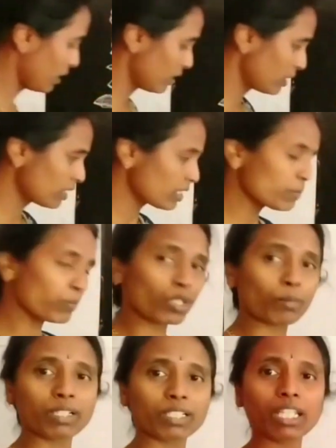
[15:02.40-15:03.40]
This is
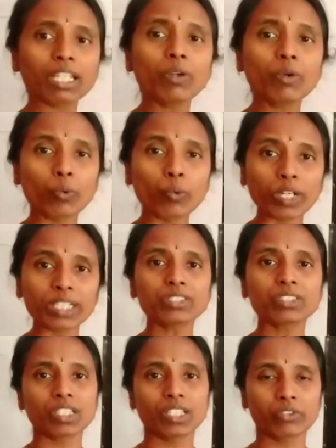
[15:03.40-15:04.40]
property 1,
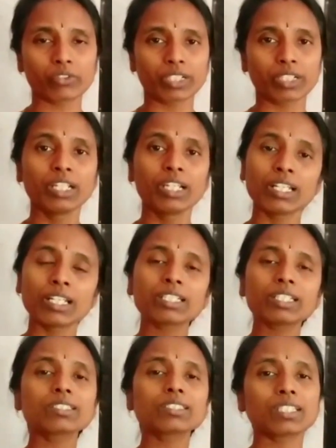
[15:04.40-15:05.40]
children. Let
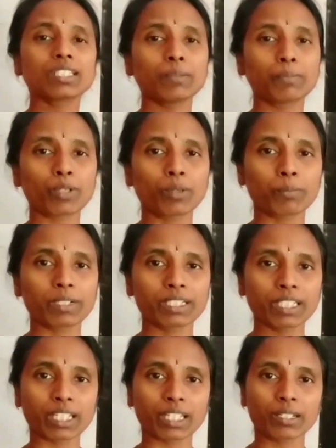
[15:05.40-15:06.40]
us see the property.